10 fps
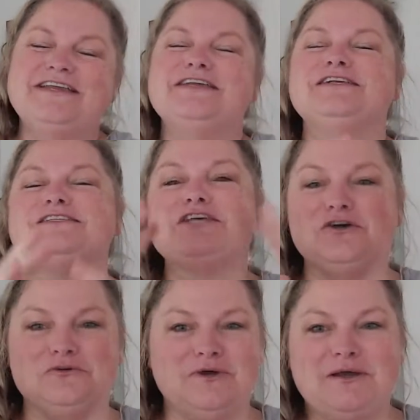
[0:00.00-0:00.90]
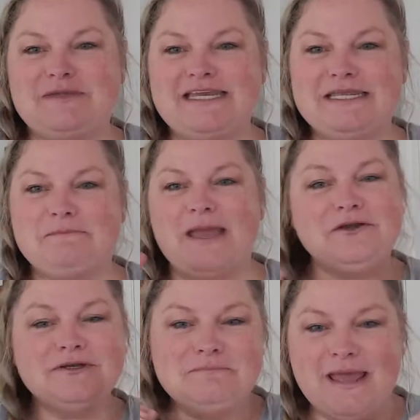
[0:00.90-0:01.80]
So I'm getting better
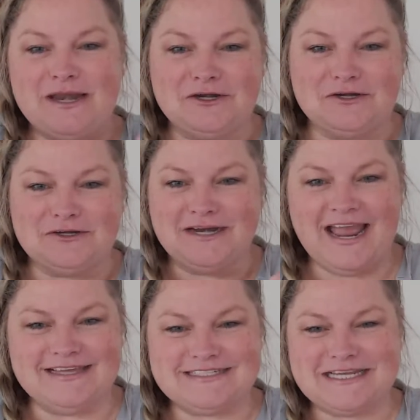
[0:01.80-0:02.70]
and better at